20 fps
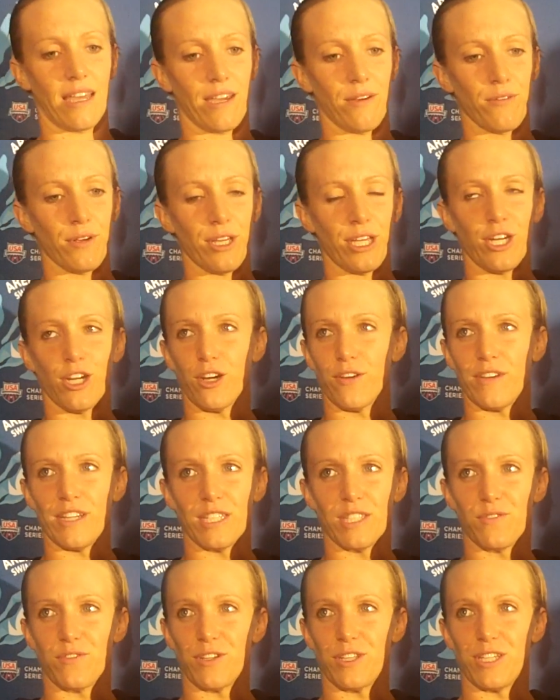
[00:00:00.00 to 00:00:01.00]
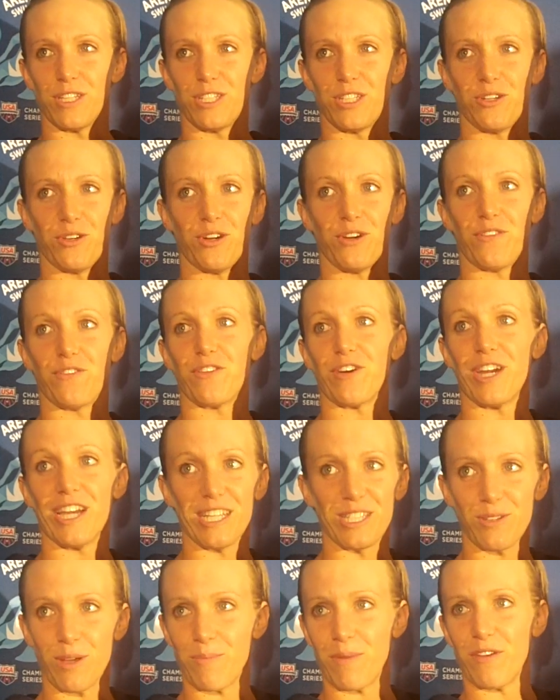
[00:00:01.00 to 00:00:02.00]
get really nervous for the 200 free.
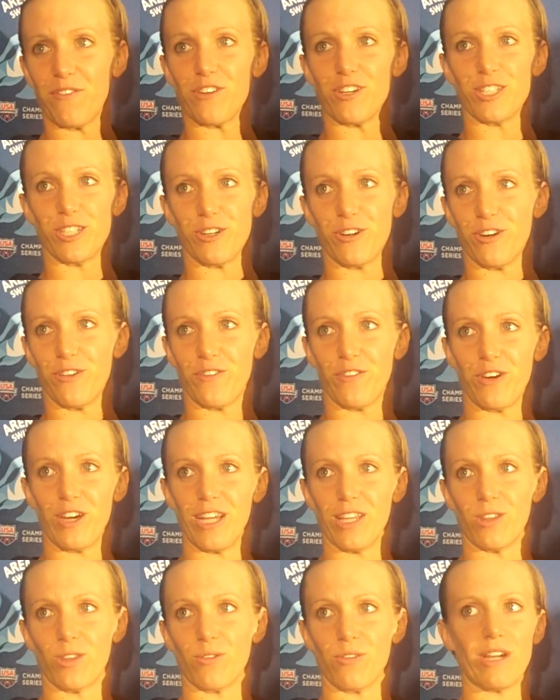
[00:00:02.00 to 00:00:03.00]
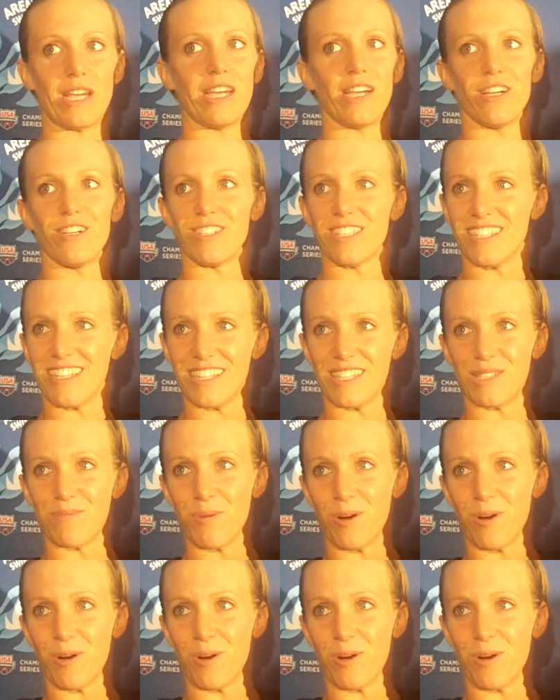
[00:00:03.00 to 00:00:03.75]
I swam my first 200 free in 3 years this